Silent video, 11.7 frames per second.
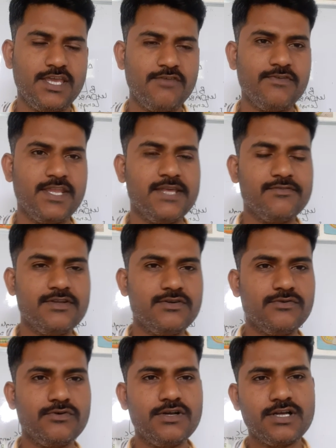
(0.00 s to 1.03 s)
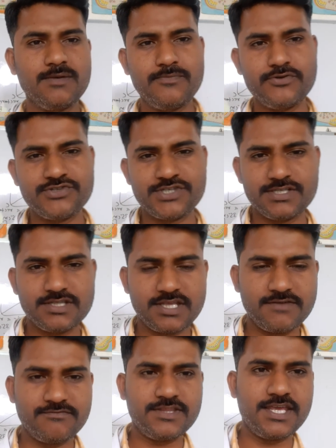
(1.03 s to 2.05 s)
If anyone oral composition,
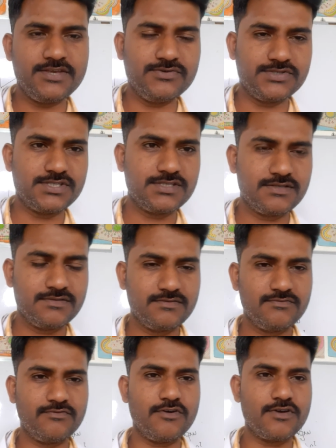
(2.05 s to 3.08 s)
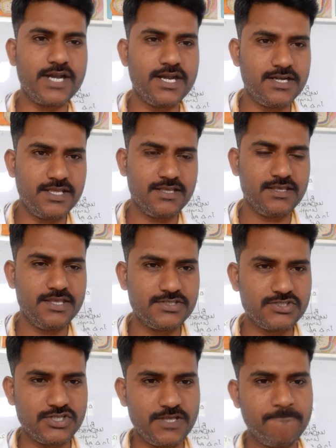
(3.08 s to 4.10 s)
if they use for writing
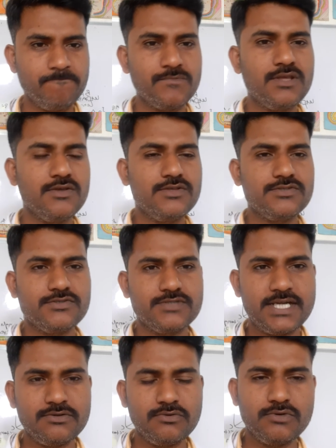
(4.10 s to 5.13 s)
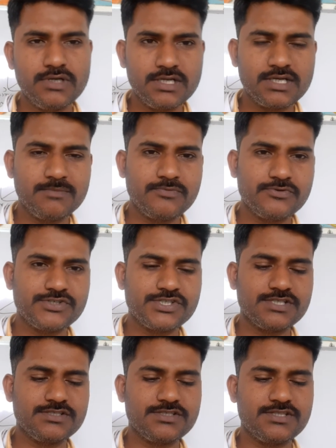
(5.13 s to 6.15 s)
history, so that oral
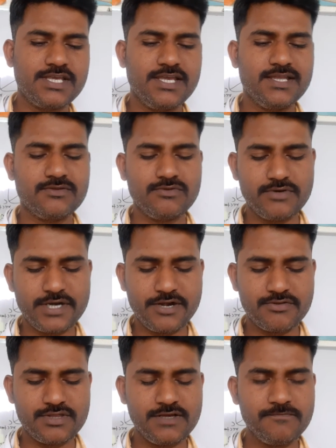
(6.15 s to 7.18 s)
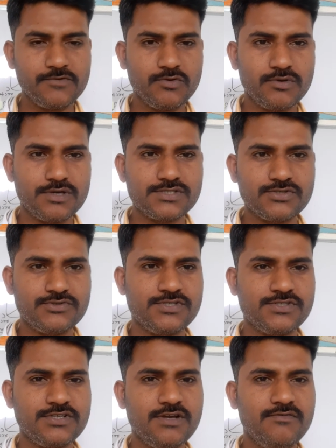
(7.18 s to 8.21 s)
compositions they include into the oral
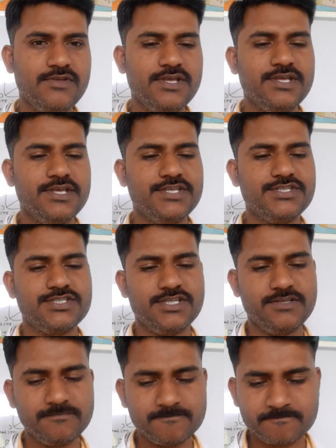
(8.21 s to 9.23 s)
sources of history.